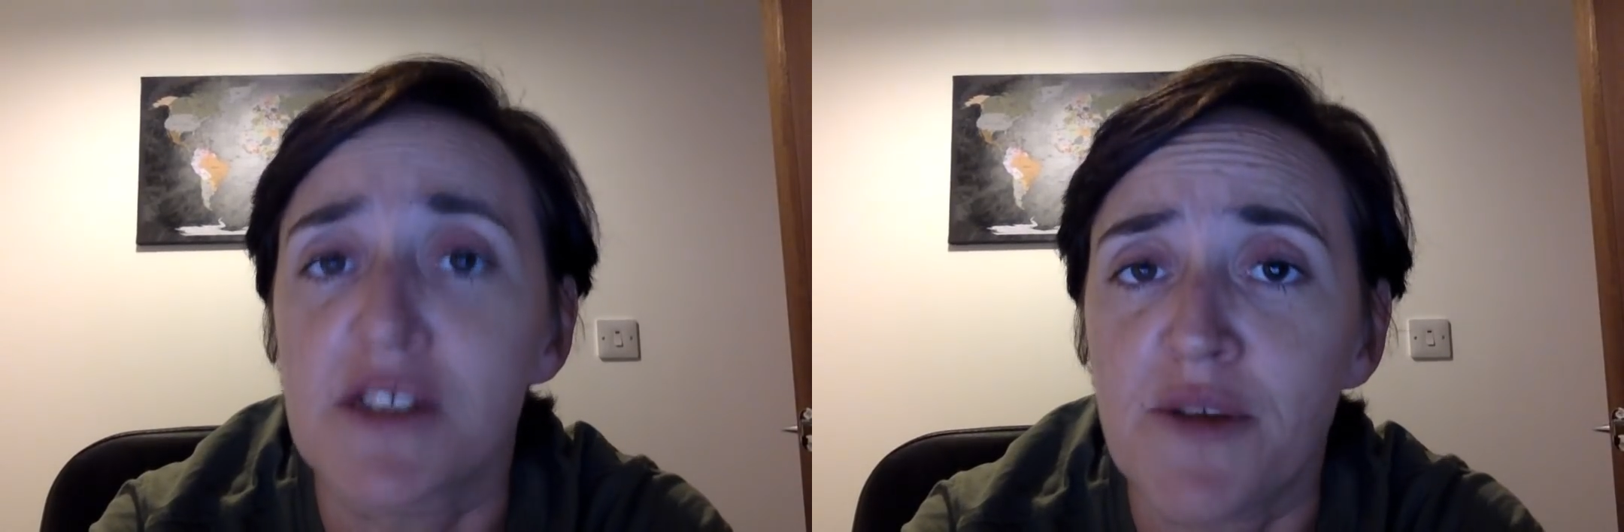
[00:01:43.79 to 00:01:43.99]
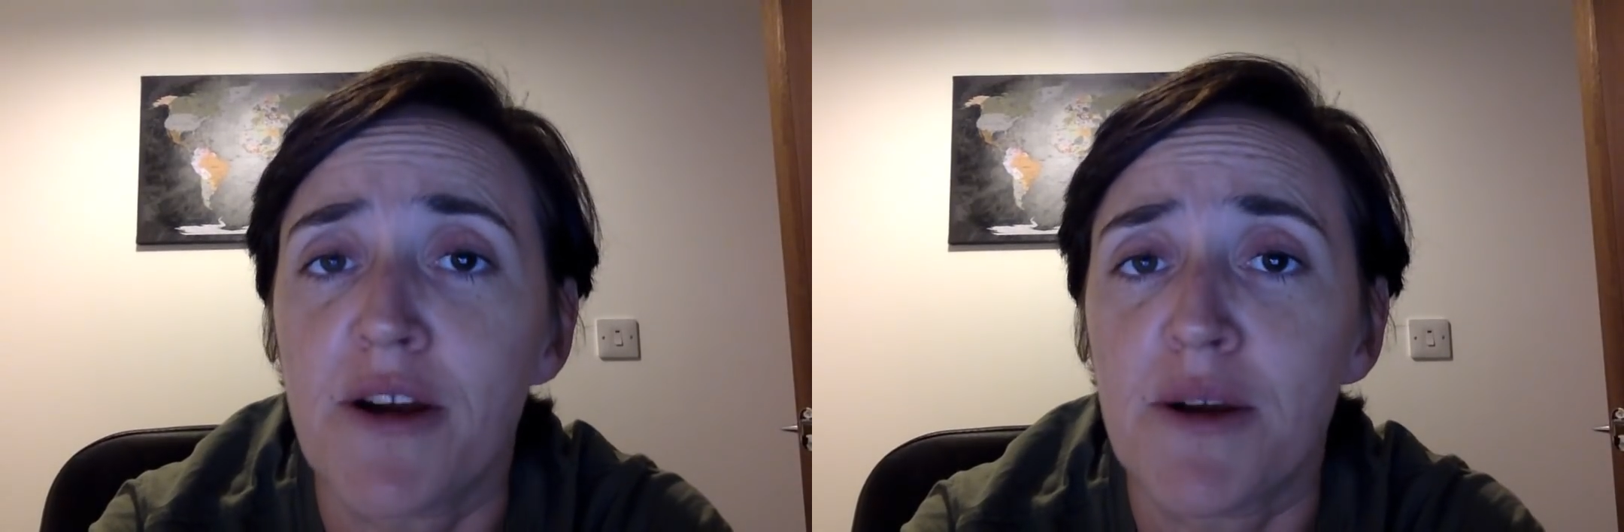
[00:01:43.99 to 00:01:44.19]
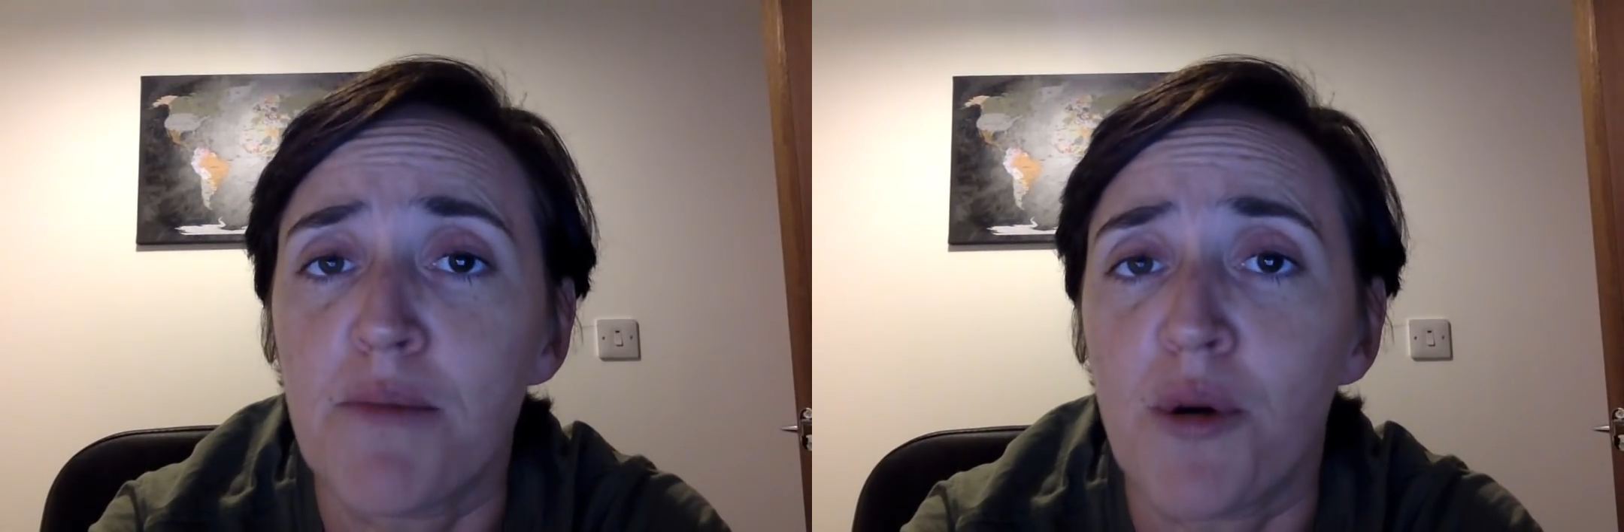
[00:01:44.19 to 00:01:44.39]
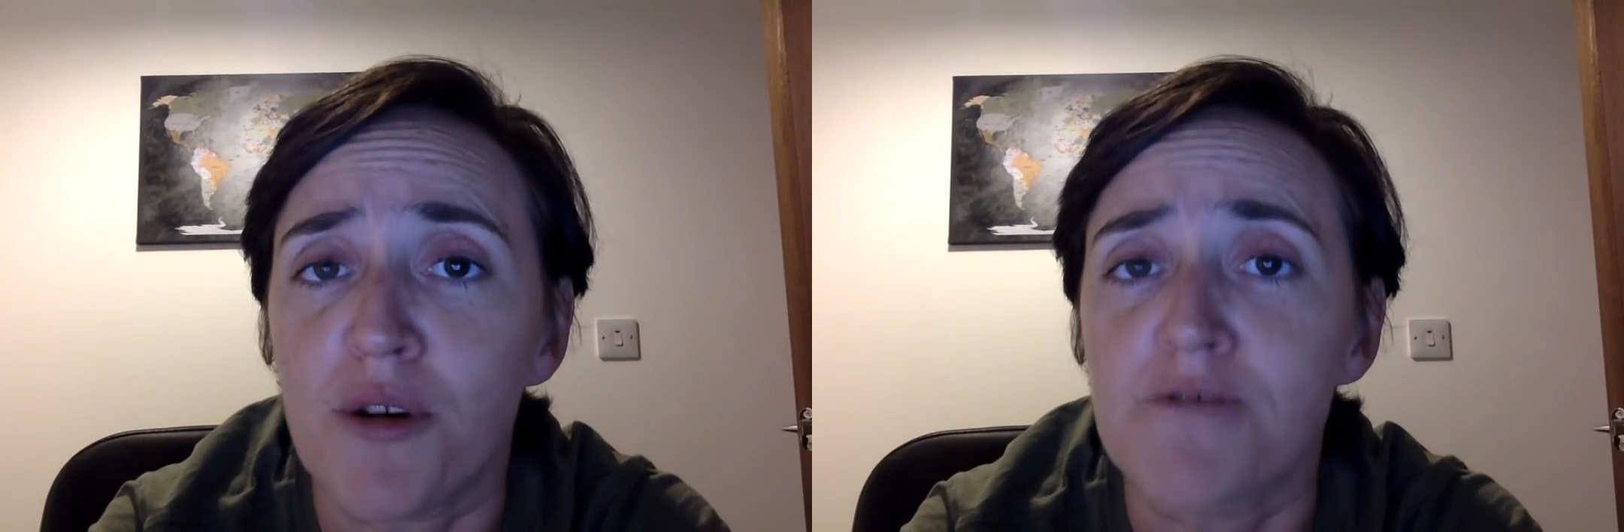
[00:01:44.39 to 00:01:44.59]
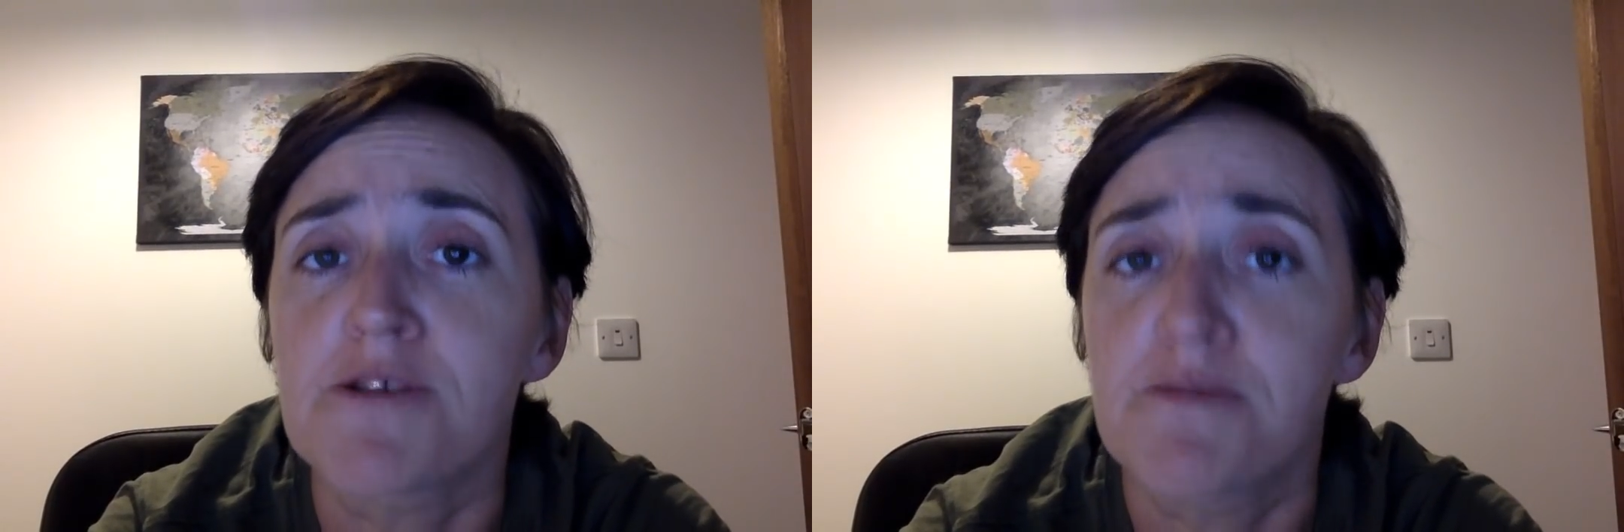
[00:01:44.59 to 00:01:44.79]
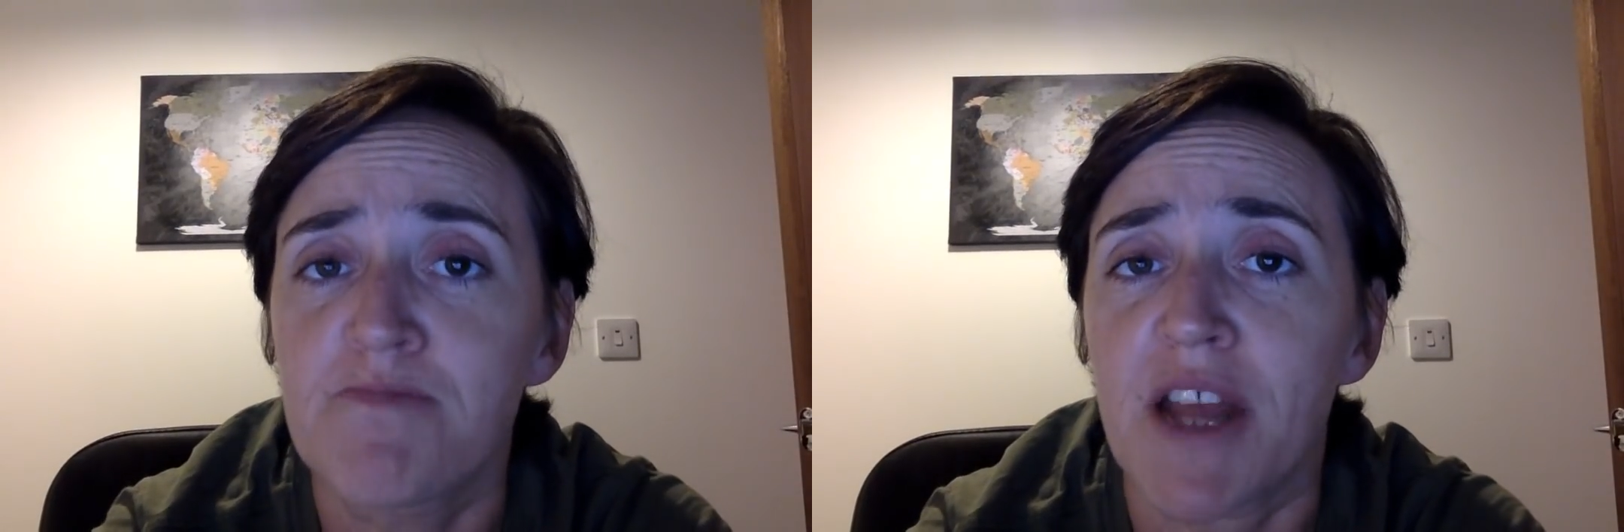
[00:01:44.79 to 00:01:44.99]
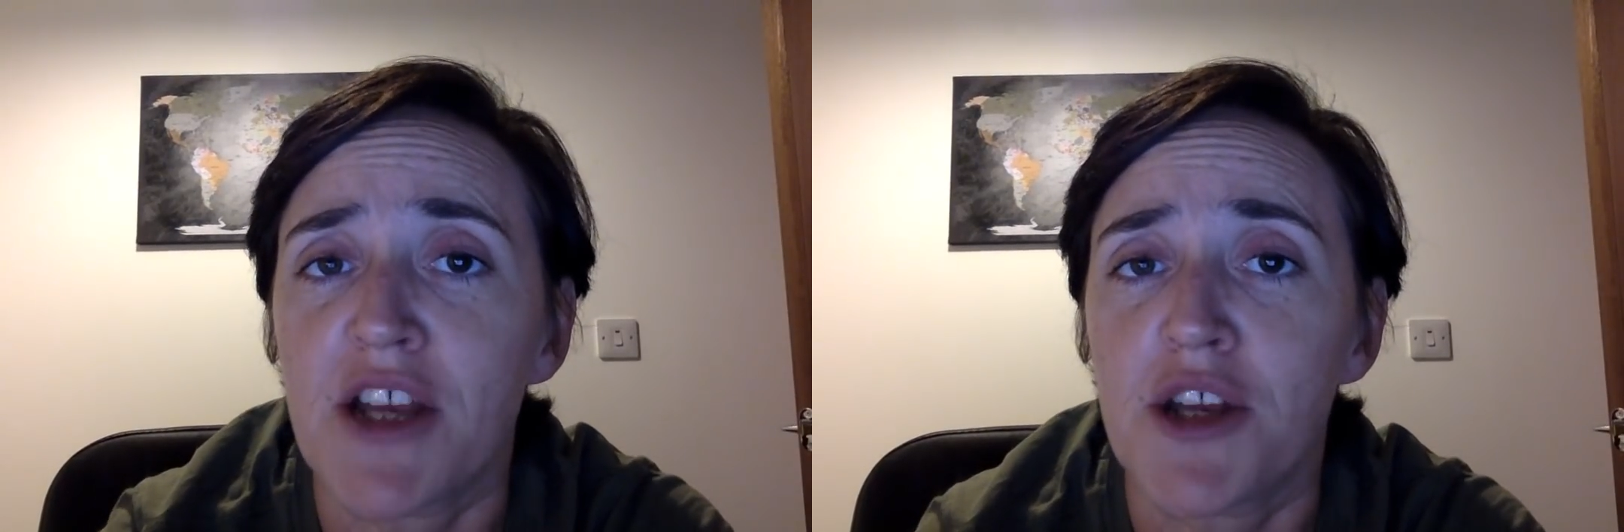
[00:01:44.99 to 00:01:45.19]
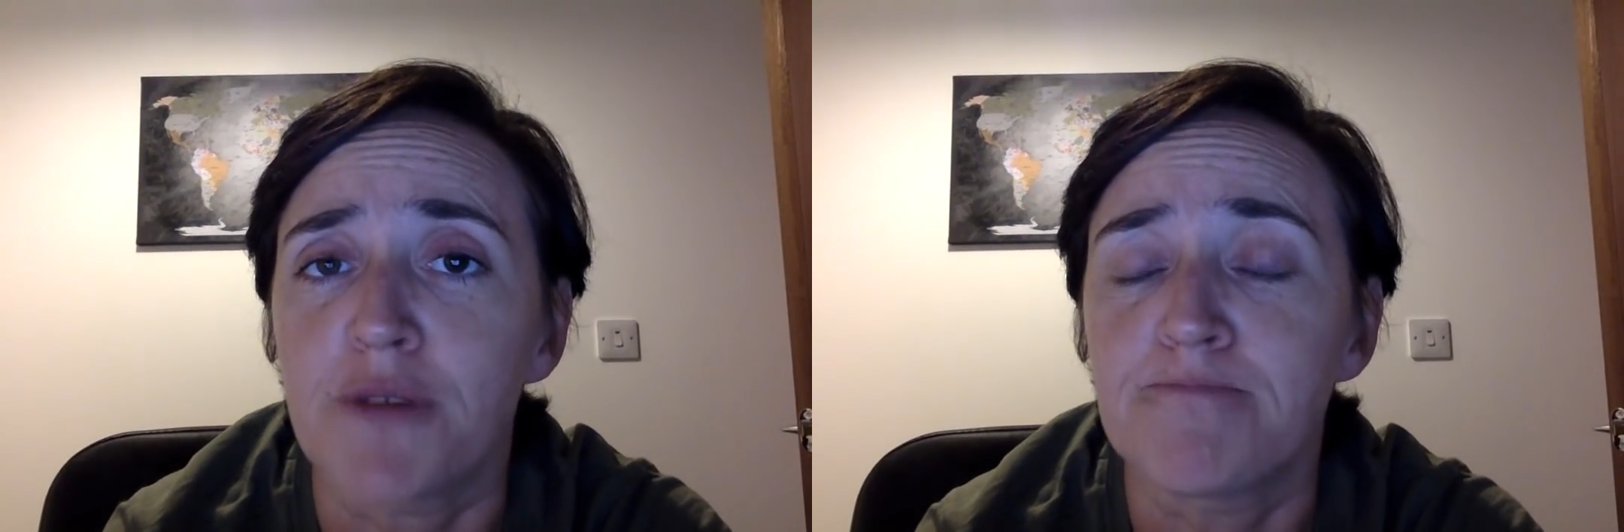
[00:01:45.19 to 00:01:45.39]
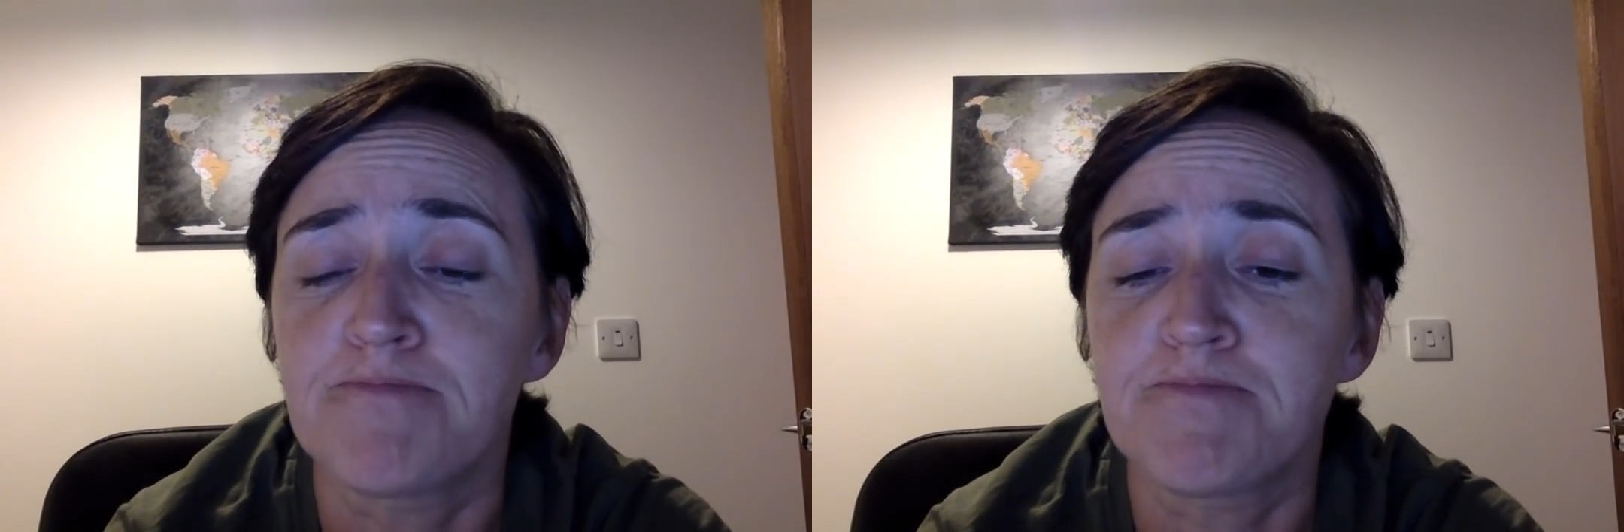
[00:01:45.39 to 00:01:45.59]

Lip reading: It's very important. Thank you.